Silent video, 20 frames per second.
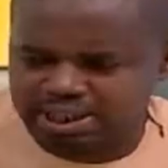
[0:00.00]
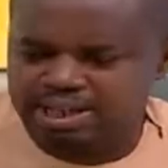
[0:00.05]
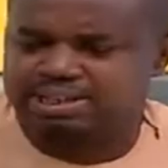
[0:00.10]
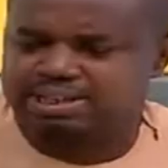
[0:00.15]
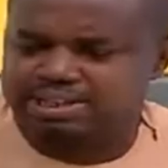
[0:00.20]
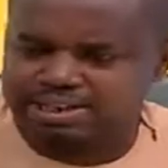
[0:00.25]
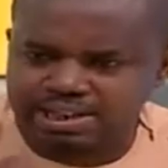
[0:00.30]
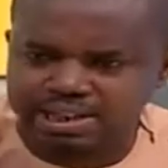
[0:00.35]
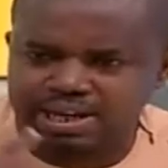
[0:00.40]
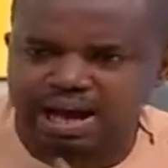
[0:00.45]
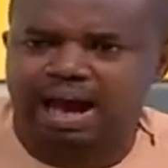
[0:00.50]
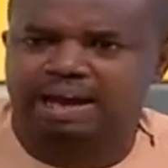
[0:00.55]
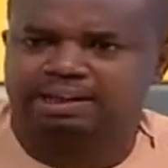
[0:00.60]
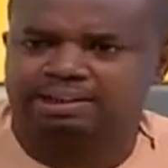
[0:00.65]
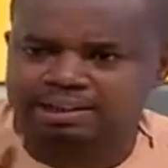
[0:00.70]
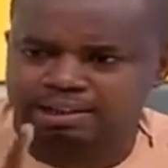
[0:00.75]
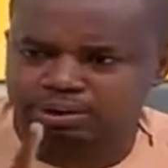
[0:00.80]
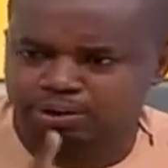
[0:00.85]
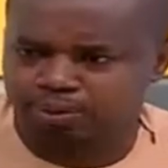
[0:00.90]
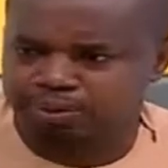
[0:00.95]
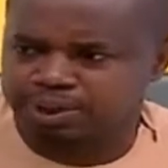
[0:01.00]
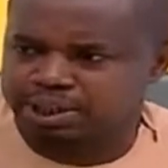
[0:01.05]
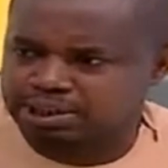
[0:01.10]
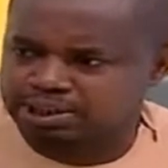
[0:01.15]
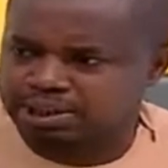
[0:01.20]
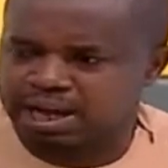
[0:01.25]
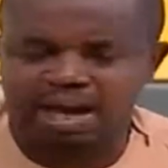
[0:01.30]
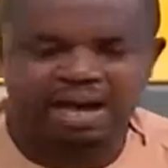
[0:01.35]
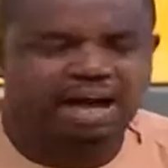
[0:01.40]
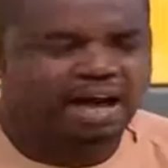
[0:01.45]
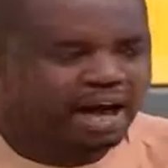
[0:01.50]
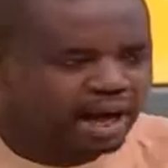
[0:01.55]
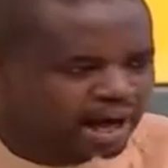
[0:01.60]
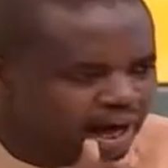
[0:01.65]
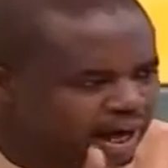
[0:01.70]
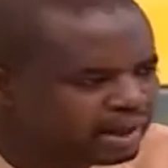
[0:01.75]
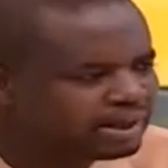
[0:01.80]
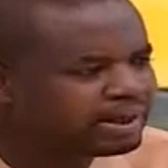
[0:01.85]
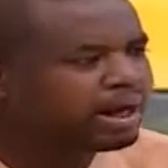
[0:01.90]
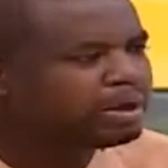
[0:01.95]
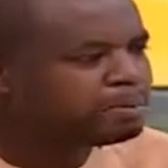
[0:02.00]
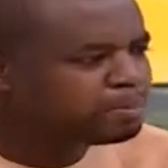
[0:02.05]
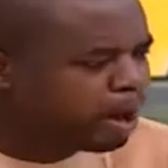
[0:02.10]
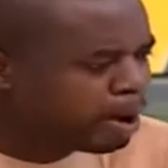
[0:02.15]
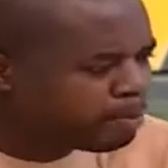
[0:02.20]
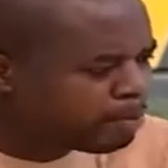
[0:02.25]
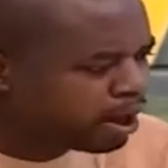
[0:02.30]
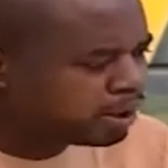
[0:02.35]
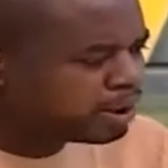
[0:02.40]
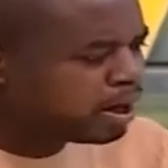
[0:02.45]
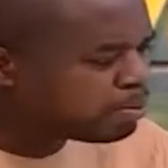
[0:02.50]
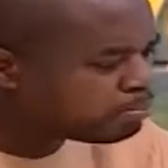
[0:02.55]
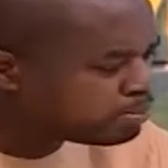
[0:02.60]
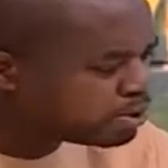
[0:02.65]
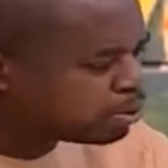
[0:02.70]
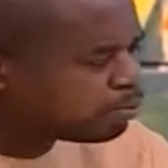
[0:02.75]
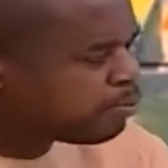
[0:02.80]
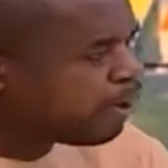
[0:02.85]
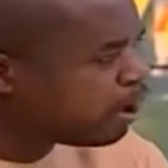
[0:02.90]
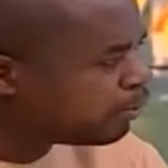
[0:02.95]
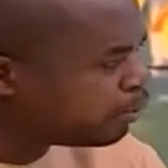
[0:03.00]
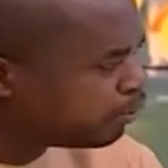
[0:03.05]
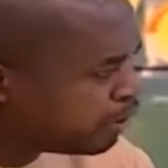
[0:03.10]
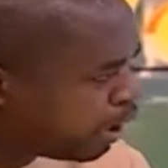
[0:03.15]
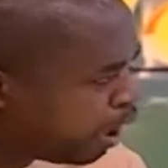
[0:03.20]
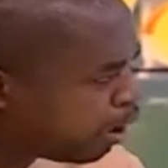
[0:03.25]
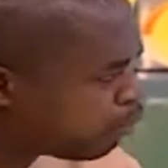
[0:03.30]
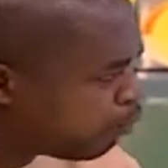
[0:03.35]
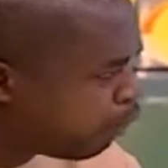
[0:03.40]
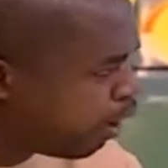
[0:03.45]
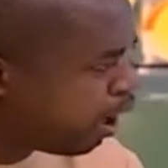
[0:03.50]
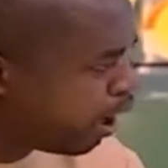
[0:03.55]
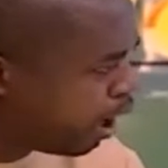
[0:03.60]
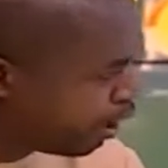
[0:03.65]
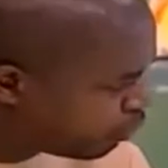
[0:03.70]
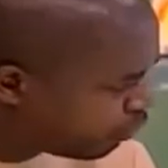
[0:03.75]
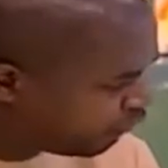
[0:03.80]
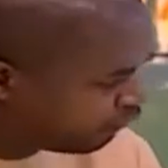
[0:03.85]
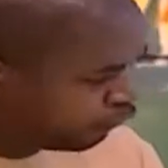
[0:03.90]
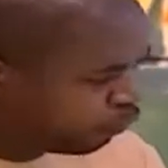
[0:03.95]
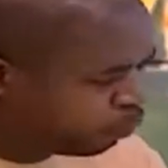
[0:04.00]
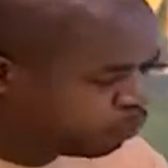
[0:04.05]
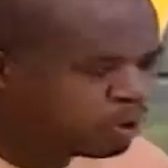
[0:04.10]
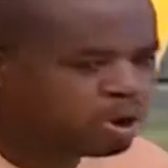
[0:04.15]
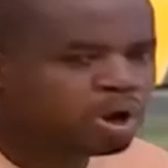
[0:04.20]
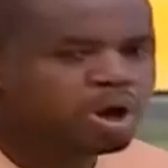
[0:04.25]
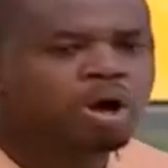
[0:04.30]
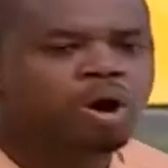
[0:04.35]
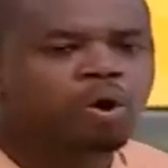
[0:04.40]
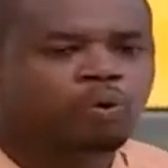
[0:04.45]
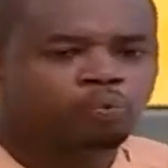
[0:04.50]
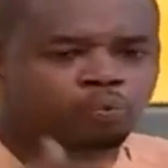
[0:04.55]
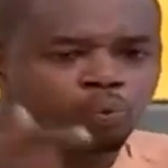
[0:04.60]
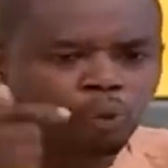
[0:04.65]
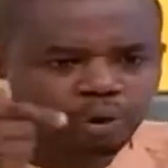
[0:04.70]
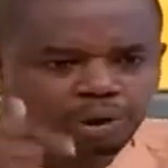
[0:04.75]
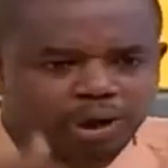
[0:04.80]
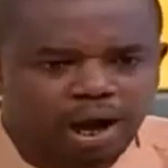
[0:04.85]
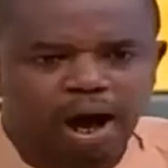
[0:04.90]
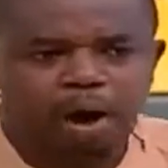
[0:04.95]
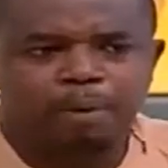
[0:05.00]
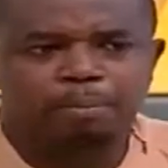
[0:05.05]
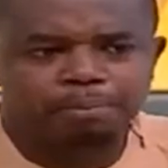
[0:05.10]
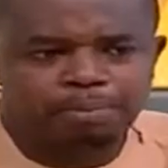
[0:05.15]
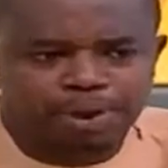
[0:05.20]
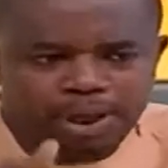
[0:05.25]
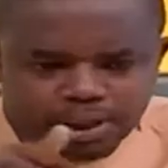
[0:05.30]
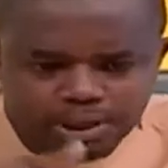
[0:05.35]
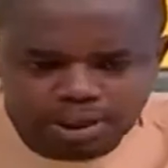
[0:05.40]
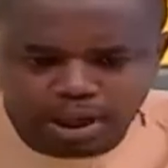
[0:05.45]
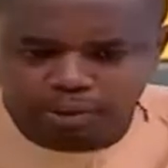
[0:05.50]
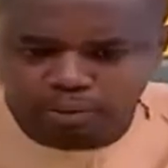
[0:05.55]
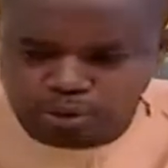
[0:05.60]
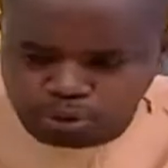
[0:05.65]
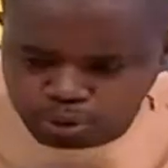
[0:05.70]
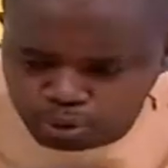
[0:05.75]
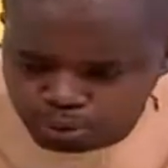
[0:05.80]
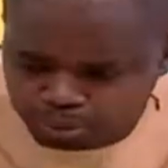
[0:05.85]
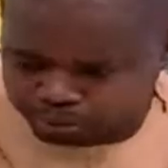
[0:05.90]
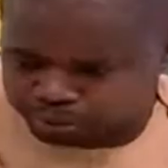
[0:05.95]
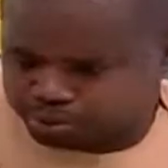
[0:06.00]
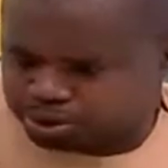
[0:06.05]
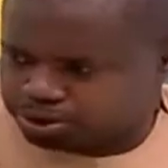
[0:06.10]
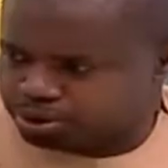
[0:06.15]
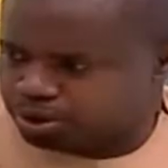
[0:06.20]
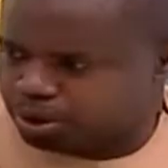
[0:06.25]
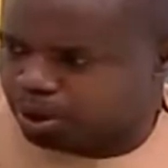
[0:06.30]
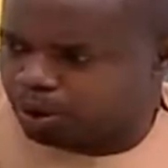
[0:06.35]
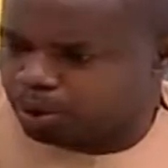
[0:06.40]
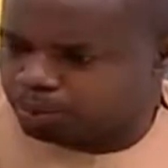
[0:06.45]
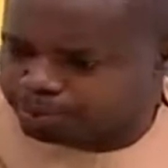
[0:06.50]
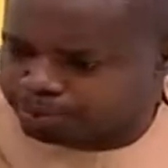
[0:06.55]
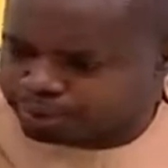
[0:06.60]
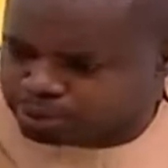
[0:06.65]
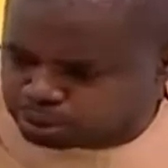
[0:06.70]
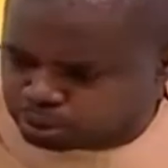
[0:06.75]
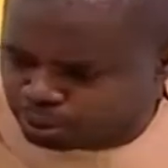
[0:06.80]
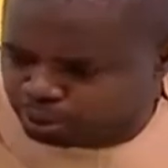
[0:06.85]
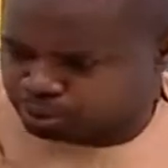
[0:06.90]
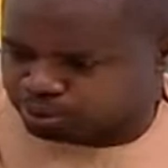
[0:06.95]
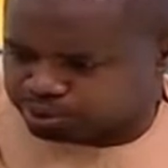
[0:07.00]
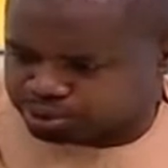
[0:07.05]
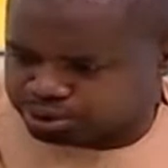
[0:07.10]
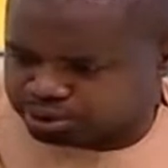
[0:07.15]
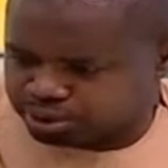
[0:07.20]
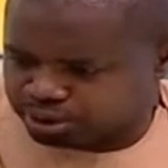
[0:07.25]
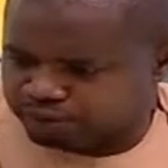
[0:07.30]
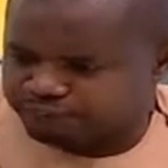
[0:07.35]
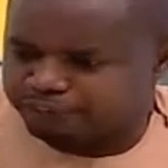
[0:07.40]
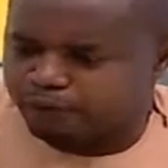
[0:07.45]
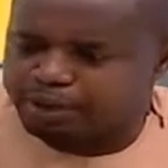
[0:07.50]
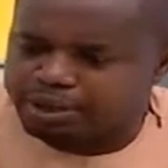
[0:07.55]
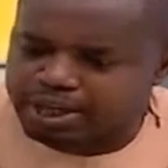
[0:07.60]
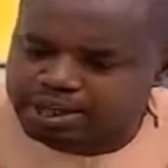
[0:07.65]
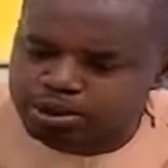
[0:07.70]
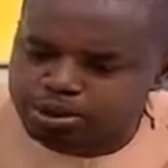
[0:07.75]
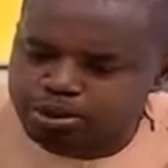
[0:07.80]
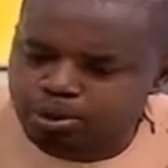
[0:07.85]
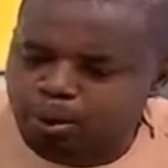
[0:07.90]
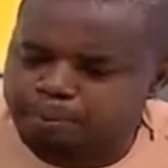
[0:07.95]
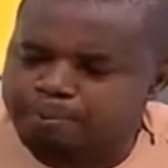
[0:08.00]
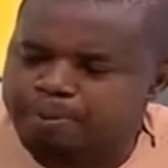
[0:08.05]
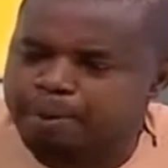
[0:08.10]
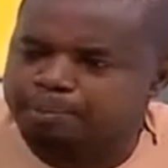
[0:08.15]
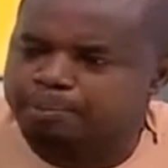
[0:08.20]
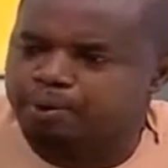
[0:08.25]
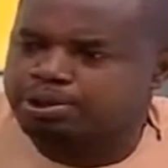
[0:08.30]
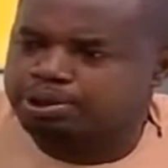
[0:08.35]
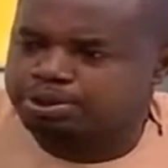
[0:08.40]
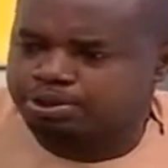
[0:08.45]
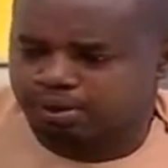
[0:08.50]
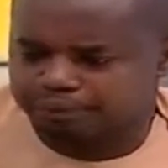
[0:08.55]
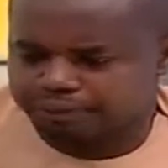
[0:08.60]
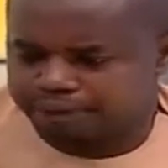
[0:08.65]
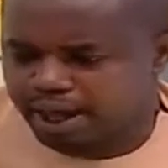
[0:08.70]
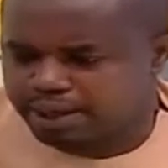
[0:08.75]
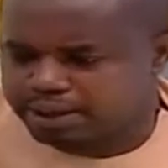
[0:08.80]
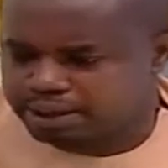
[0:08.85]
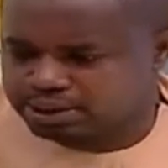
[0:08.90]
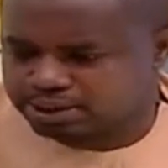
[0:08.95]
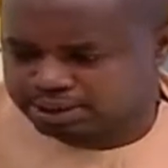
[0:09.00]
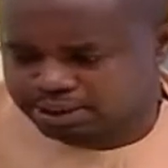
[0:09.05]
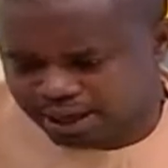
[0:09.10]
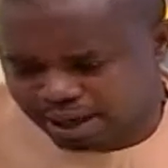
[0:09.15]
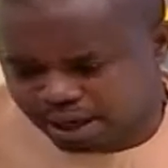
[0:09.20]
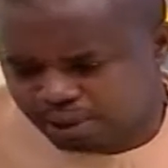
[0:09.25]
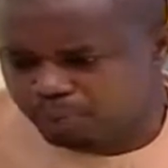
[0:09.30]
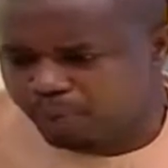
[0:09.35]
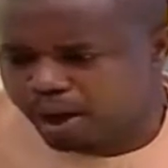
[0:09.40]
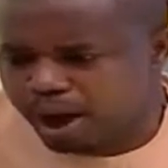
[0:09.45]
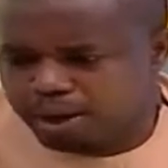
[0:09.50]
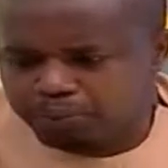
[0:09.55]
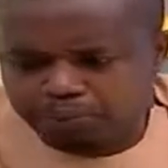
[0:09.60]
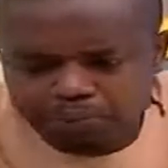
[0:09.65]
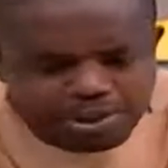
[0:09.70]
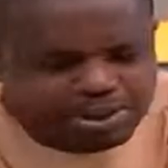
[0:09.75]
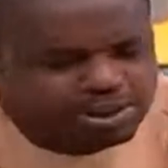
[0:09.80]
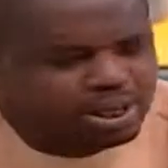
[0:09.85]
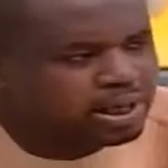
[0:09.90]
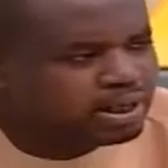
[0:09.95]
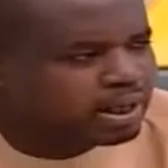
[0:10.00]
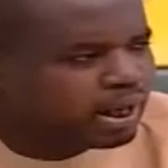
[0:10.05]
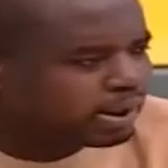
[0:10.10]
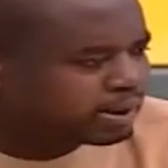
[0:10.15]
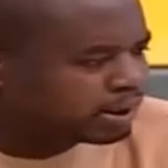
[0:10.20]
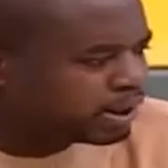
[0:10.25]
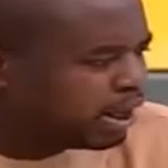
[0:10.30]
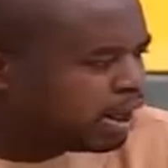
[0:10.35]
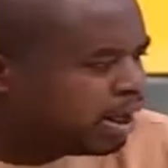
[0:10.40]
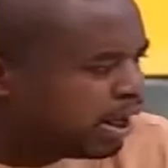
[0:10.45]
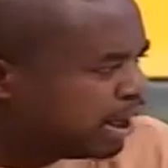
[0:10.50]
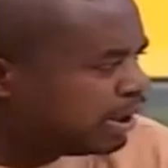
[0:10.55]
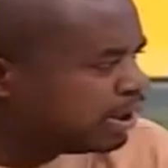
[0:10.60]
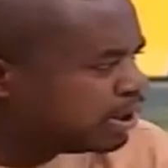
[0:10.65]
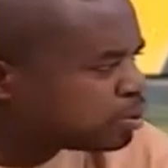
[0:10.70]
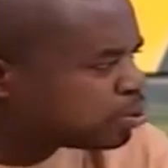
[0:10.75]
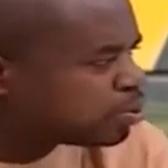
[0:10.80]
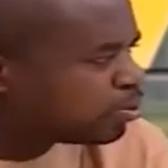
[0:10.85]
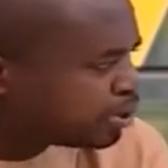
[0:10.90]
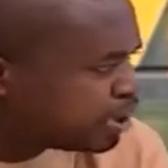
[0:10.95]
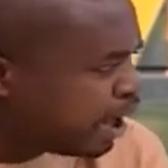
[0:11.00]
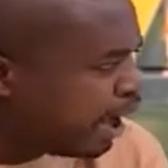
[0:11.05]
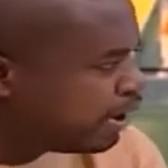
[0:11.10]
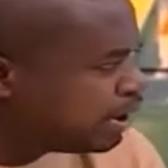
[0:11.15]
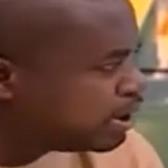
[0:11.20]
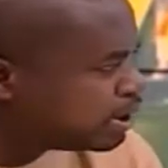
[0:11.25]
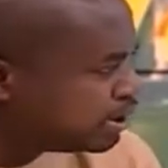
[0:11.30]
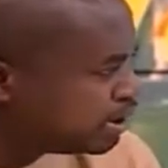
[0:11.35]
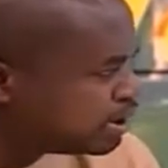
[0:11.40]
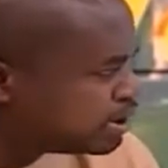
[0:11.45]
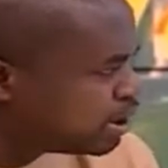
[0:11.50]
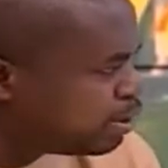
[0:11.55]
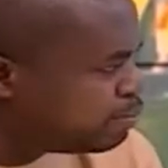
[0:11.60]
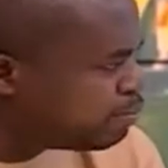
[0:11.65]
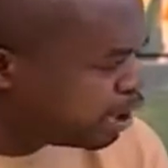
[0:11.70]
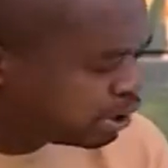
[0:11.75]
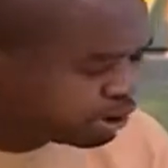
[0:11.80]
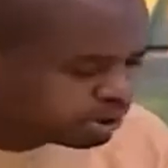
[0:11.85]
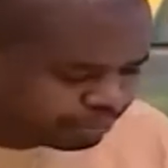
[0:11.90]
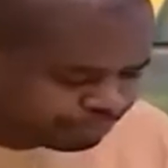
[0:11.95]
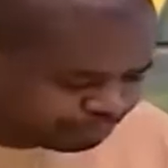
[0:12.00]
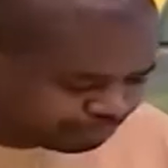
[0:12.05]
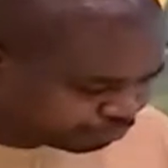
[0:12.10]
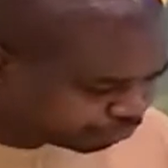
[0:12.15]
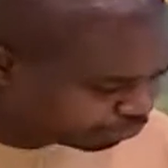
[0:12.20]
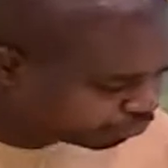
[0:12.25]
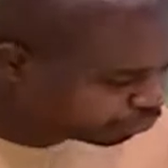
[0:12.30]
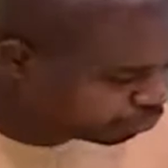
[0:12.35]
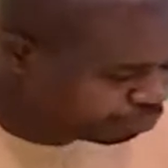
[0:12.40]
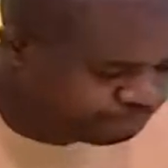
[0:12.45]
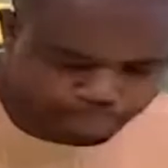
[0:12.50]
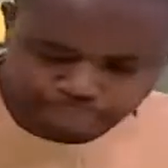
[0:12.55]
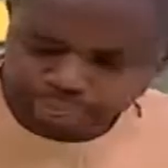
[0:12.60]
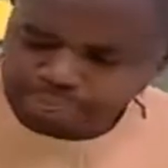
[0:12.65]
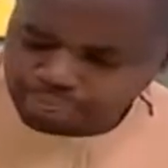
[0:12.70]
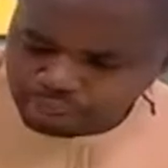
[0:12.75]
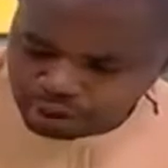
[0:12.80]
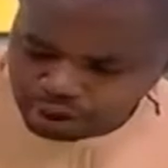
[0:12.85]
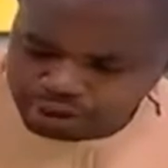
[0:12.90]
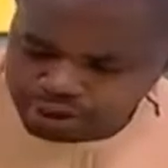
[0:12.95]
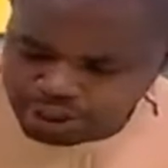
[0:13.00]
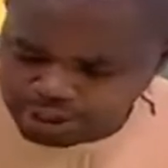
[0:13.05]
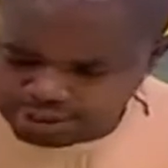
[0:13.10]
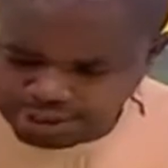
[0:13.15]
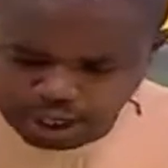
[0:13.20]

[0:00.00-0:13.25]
CID unit, headed by Madam Tiwado Dankwa Akufo, will now be the use or be used for the sole purposes of tarnishing. And why are we saying that it is to tarnish his image? Okay, wrap up from let me get yes, Richard.